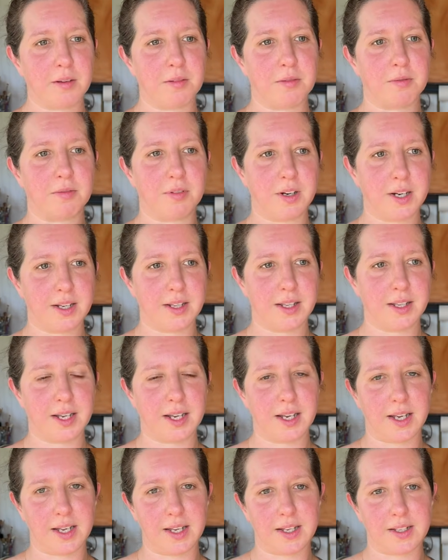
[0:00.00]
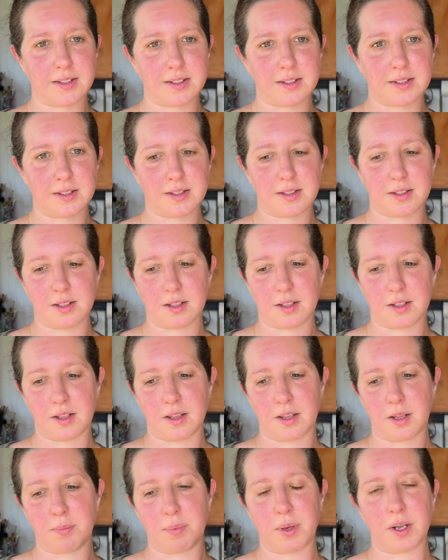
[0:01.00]
really is
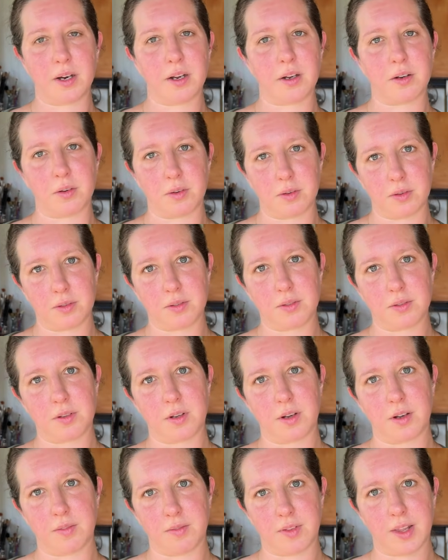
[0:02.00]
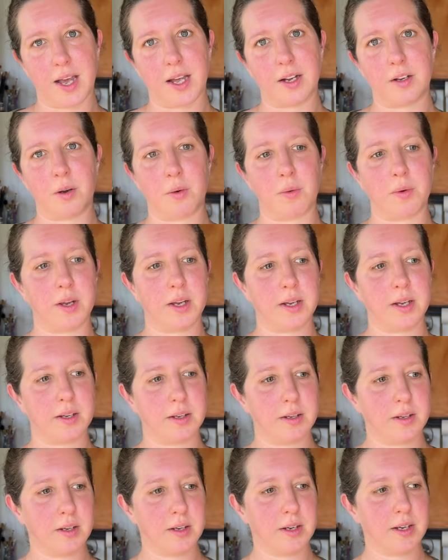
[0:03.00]
the pinnacle of that,
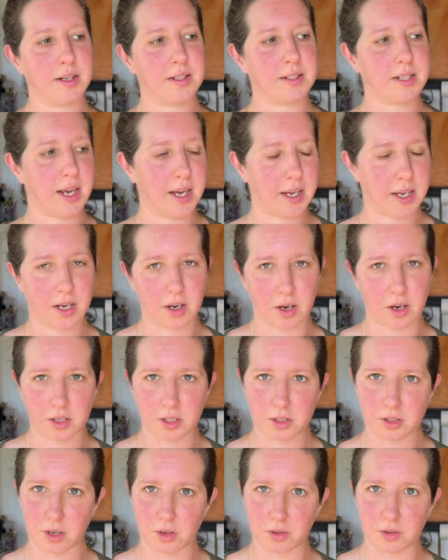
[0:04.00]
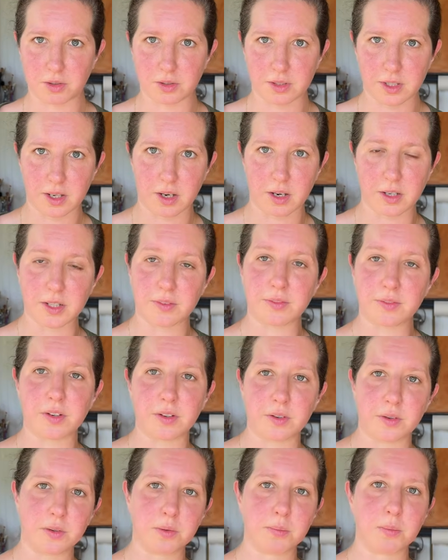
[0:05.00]
taking our struggles and our
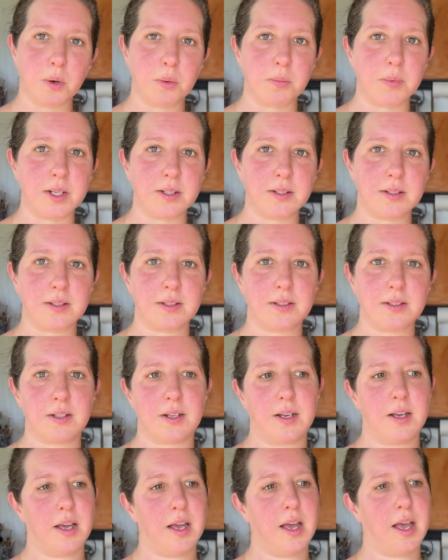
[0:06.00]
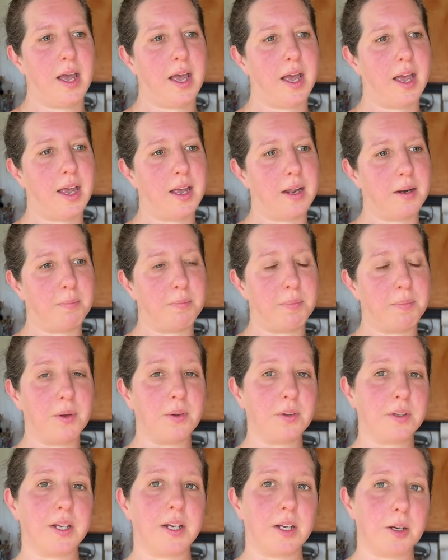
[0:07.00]
difficult moments and
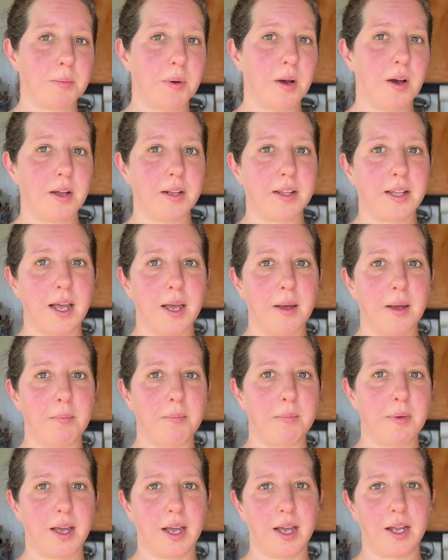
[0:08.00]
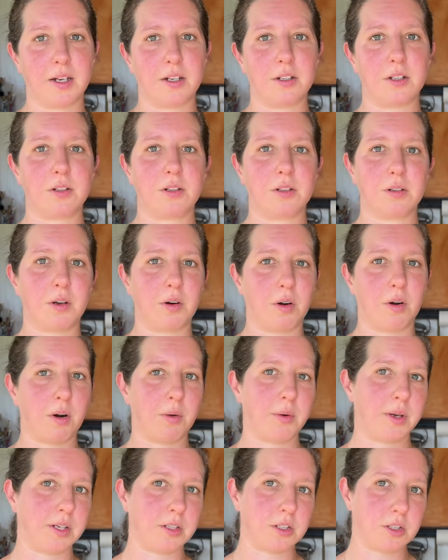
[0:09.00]
building upon them and
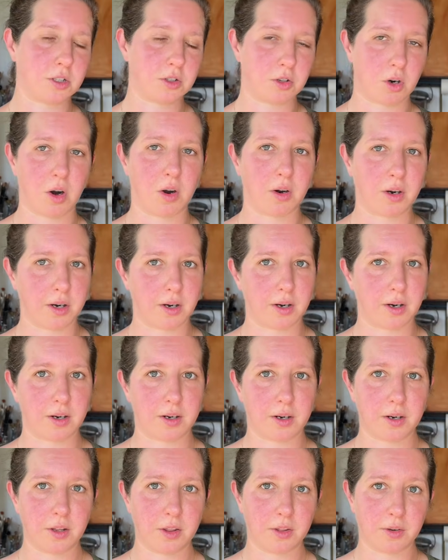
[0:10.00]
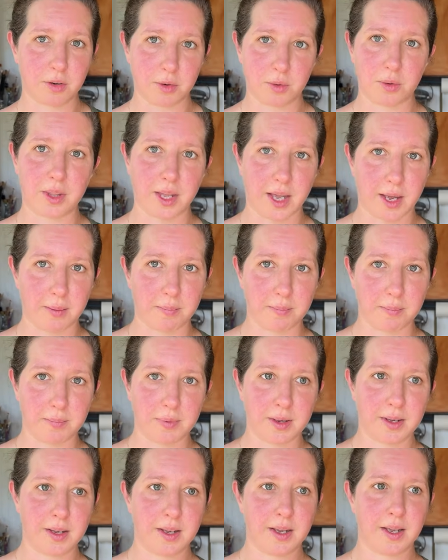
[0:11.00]
growing stronger through them
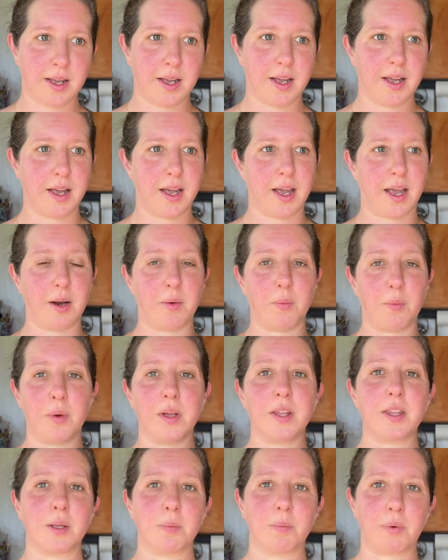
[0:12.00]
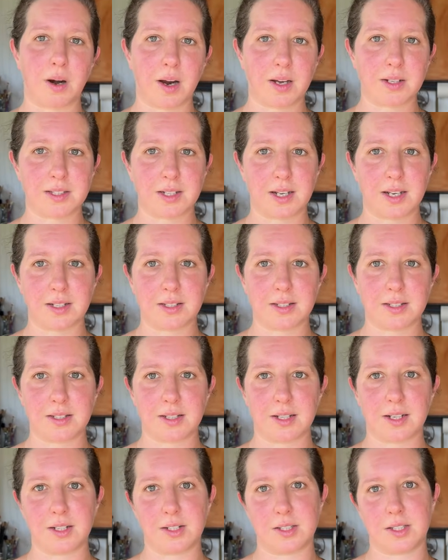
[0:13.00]
and with the process,
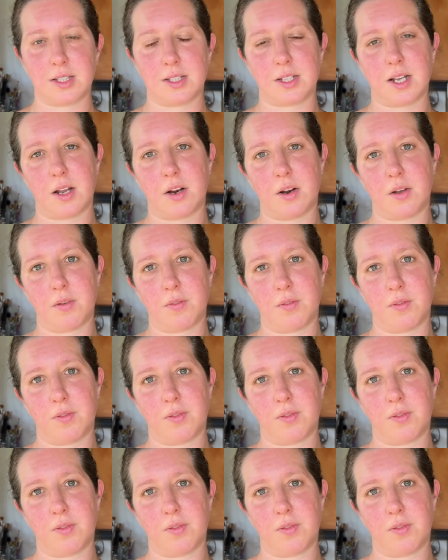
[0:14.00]
instead of